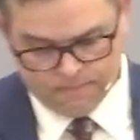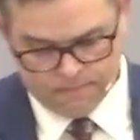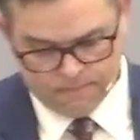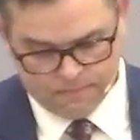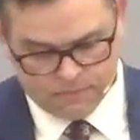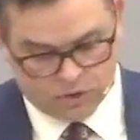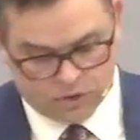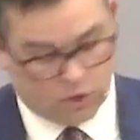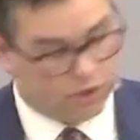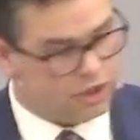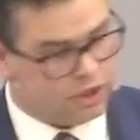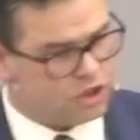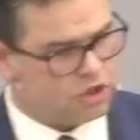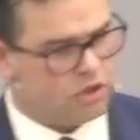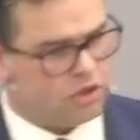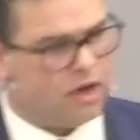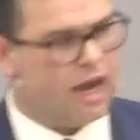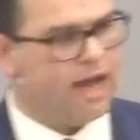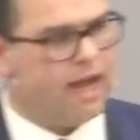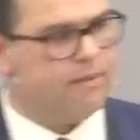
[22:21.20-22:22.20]
So the
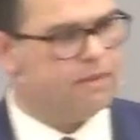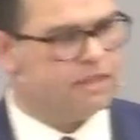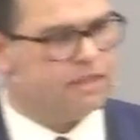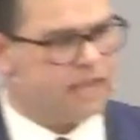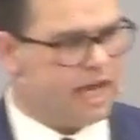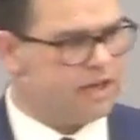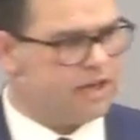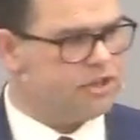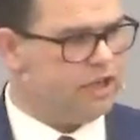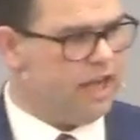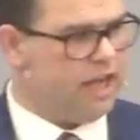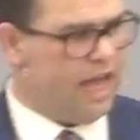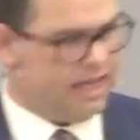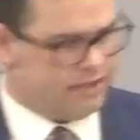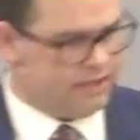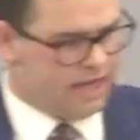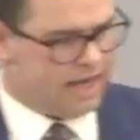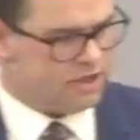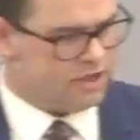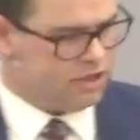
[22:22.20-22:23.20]
scribe is actually, has
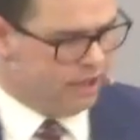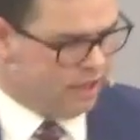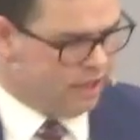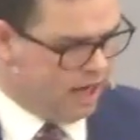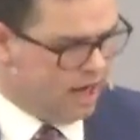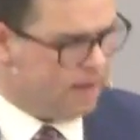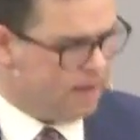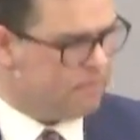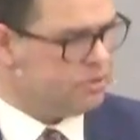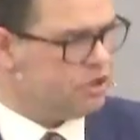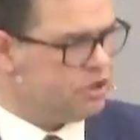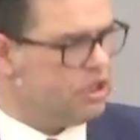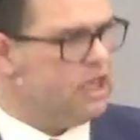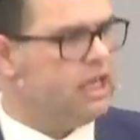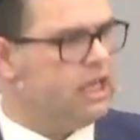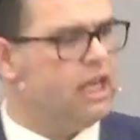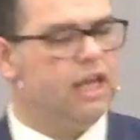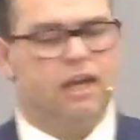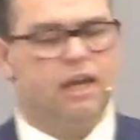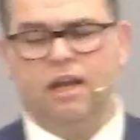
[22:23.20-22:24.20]
actually come
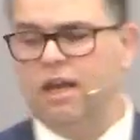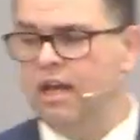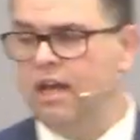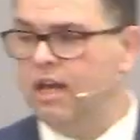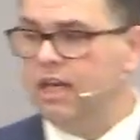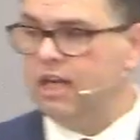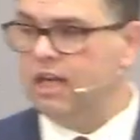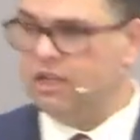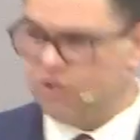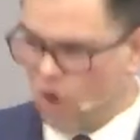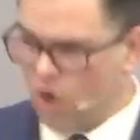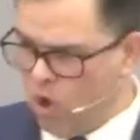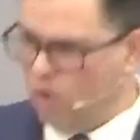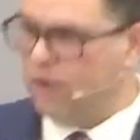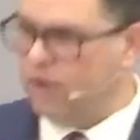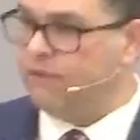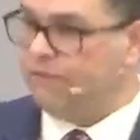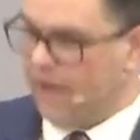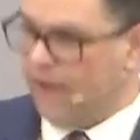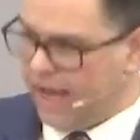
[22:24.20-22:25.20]
seeking his own
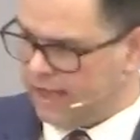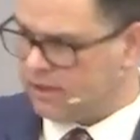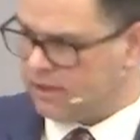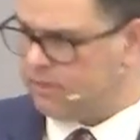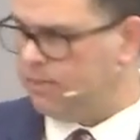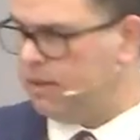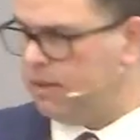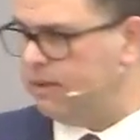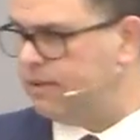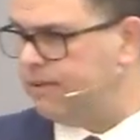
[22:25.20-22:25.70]
advancement.